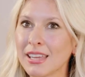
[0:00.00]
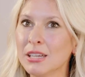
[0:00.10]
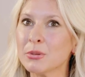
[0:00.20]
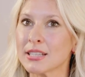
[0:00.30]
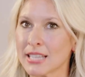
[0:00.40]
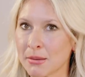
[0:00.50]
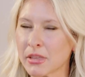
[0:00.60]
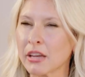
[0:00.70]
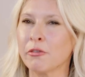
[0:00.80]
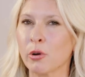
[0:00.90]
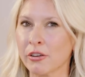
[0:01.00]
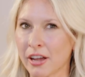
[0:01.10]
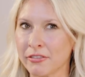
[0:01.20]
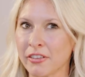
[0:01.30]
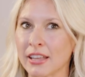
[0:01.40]
It was the same thing, 4 or
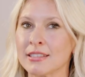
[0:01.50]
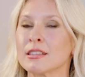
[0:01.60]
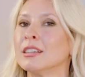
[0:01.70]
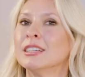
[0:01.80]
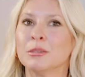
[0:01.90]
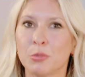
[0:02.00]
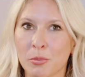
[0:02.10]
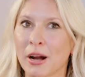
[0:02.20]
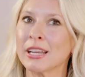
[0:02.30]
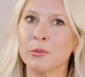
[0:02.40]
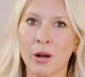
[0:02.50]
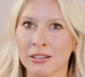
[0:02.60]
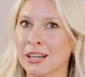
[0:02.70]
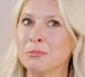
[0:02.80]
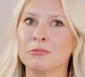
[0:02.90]
5 events, pool party,
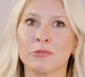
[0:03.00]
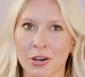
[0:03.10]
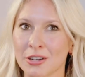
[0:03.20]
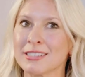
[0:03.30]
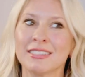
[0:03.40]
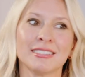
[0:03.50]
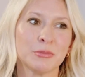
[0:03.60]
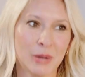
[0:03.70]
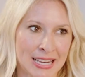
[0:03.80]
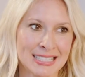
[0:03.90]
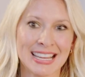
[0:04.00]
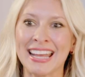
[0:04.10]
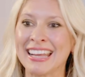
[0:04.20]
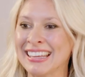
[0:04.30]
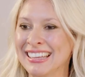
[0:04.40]
welcome, rehearsal, wedding
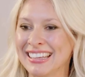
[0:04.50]
day.